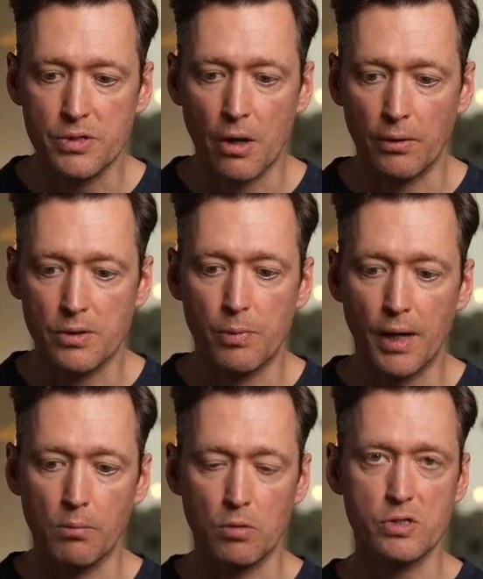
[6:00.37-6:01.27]
going to be
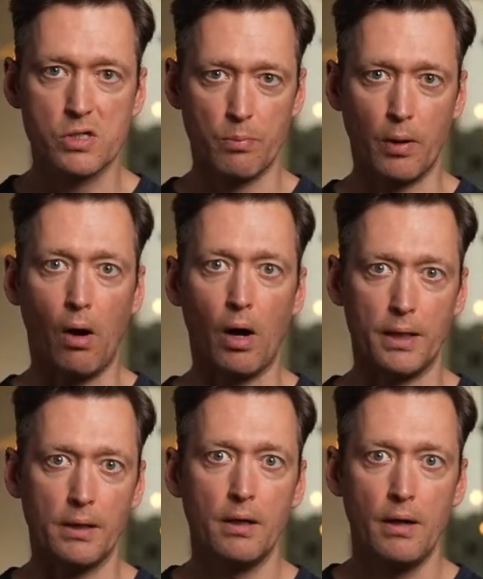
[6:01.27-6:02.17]
able to
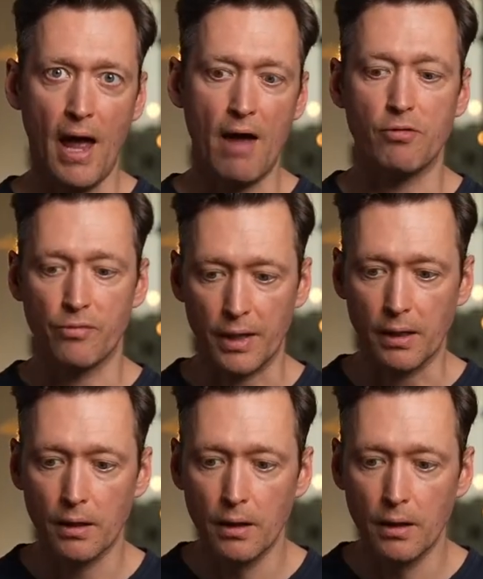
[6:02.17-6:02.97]
supply everything.